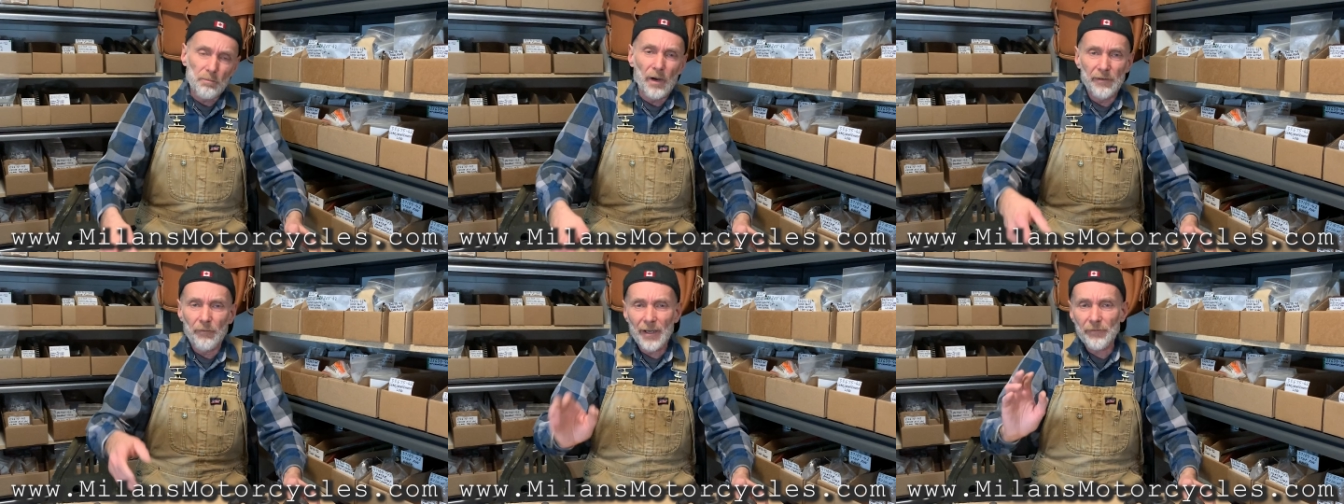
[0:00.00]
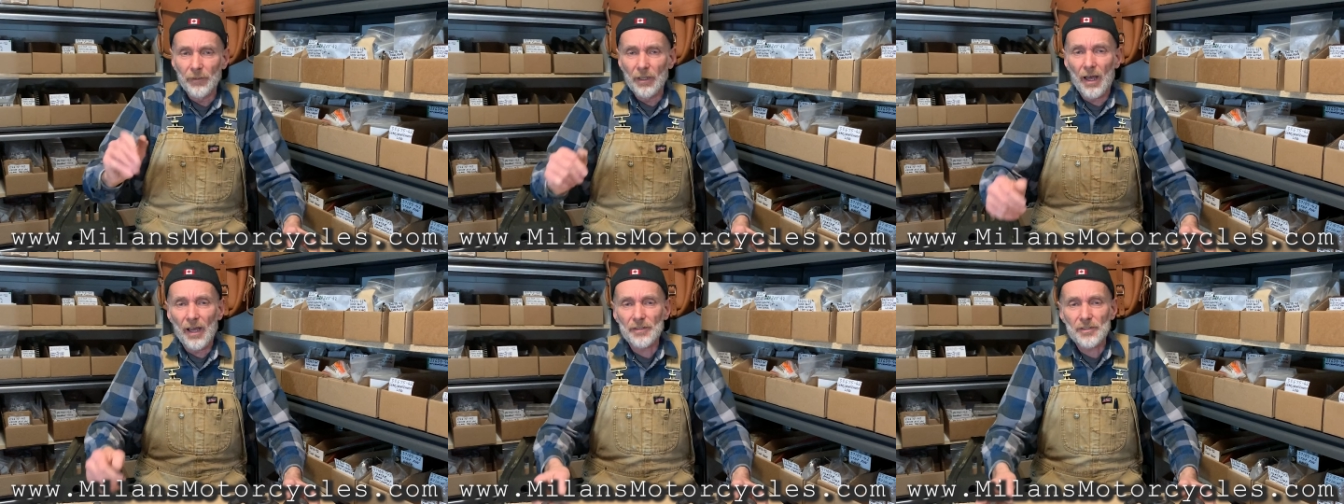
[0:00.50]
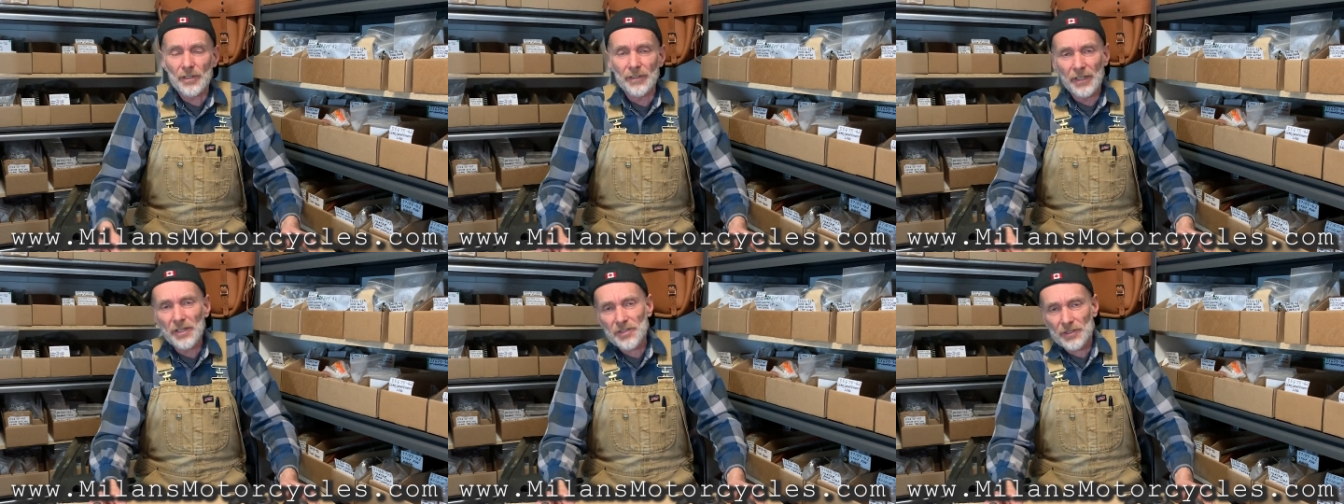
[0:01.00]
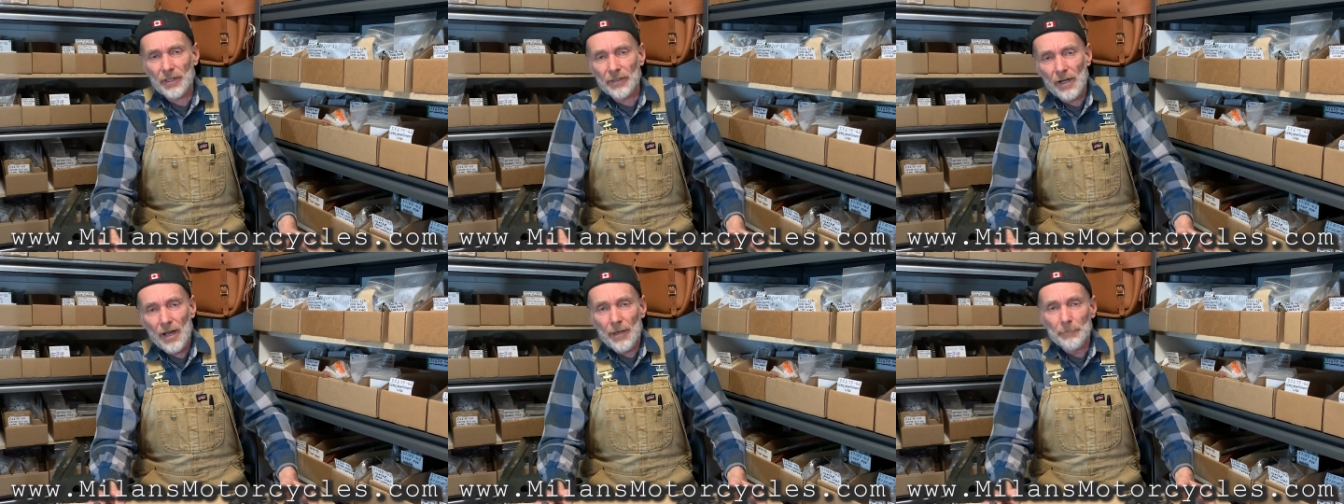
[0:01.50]
My wife will answer.
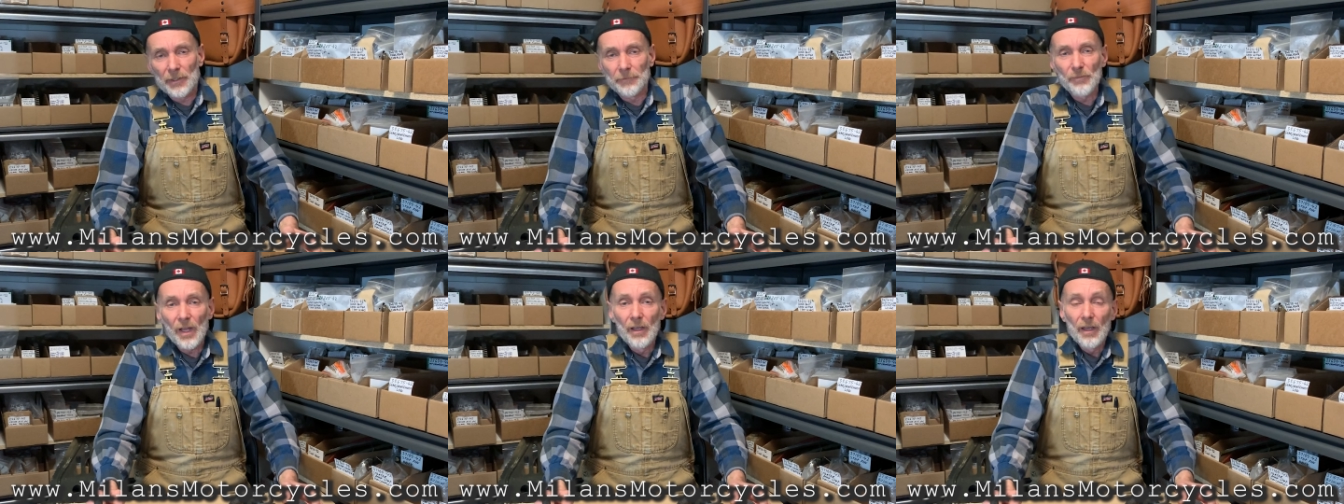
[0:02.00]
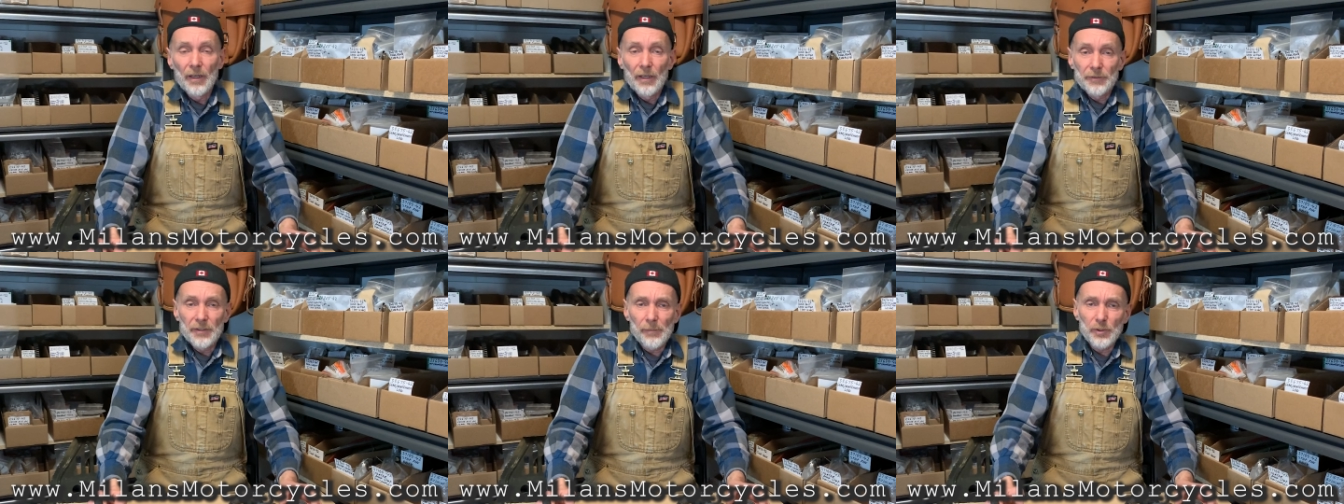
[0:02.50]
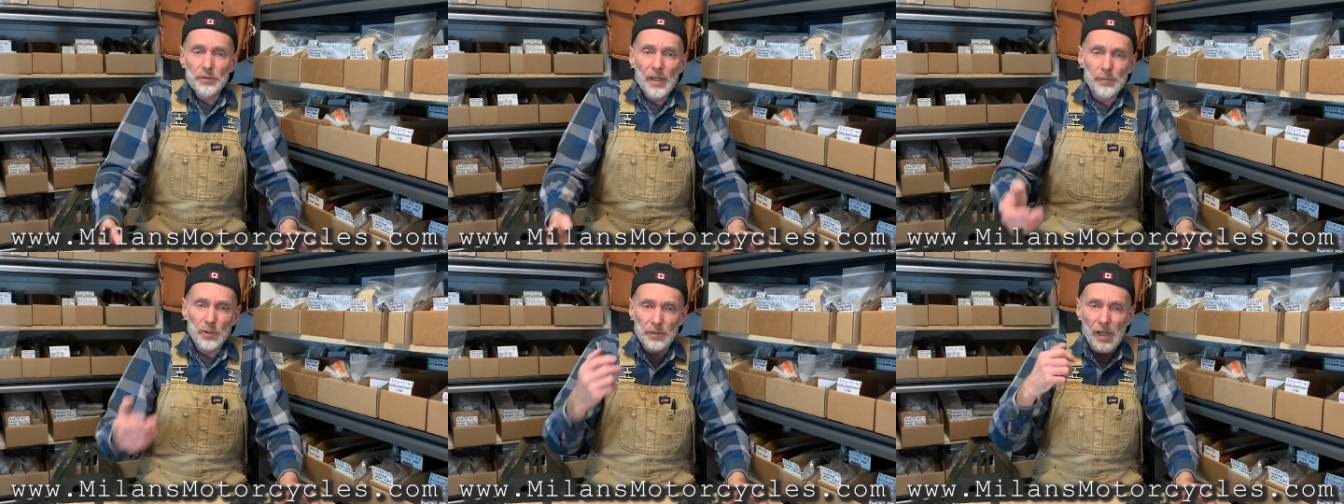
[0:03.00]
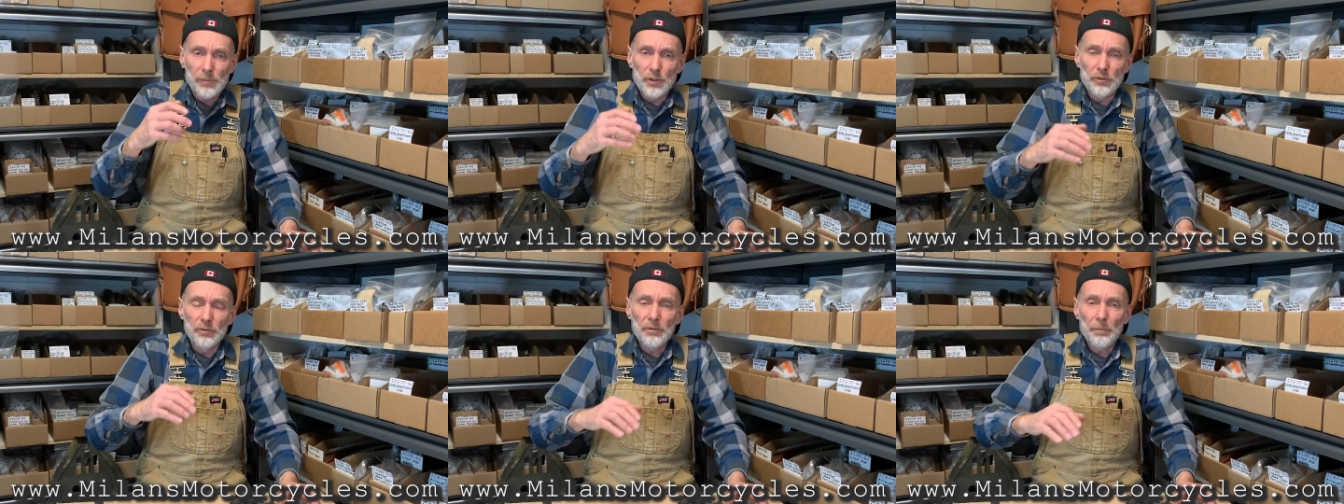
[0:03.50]
Instagram and
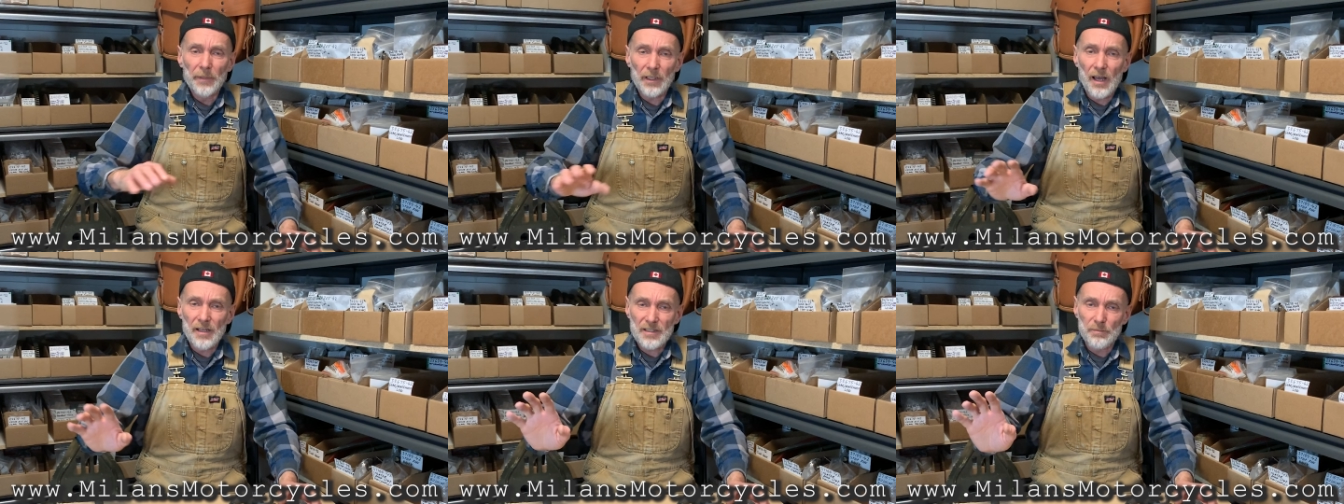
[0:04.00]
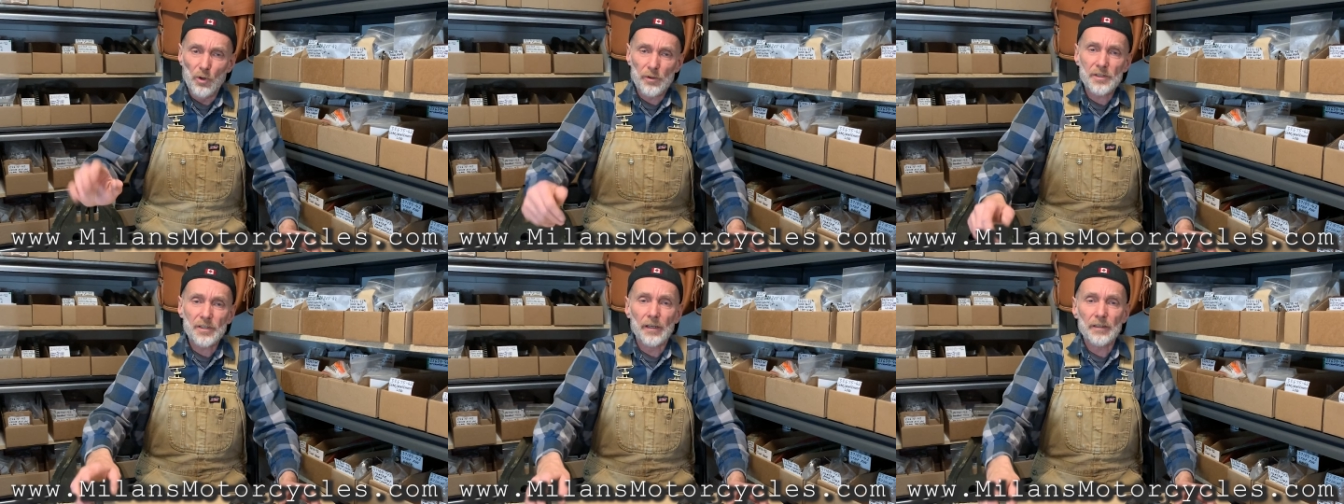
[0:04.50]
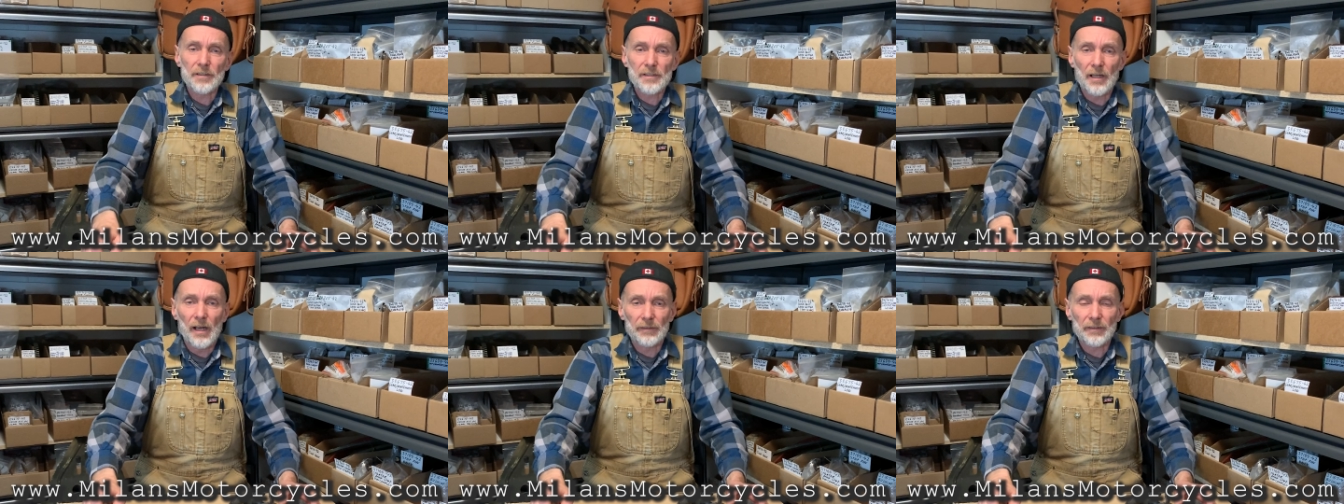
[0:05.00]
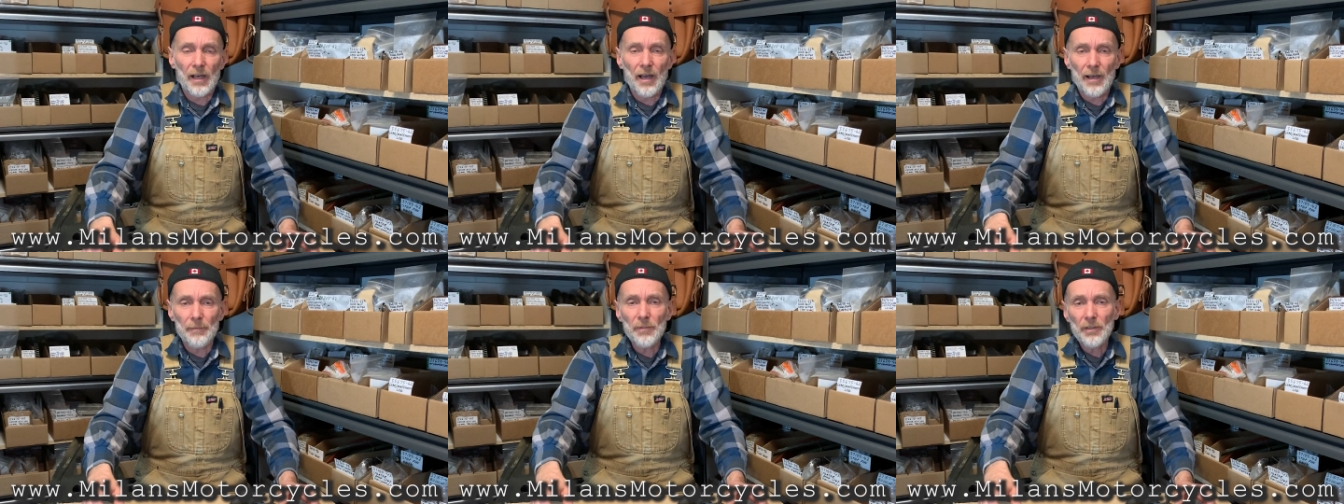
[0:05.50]

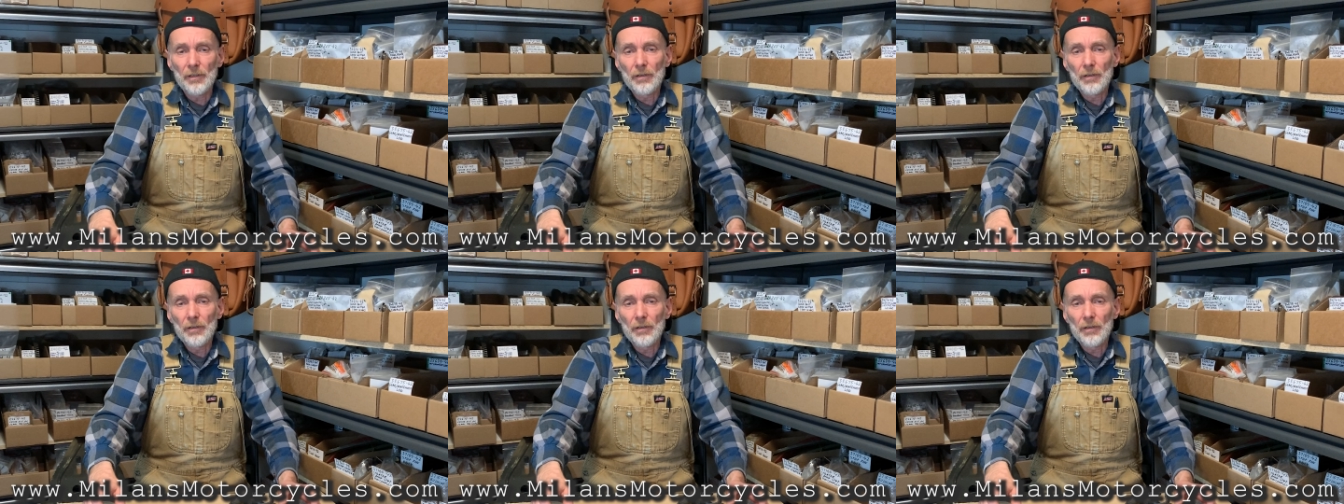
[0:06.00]
www.milansmotorcycles.com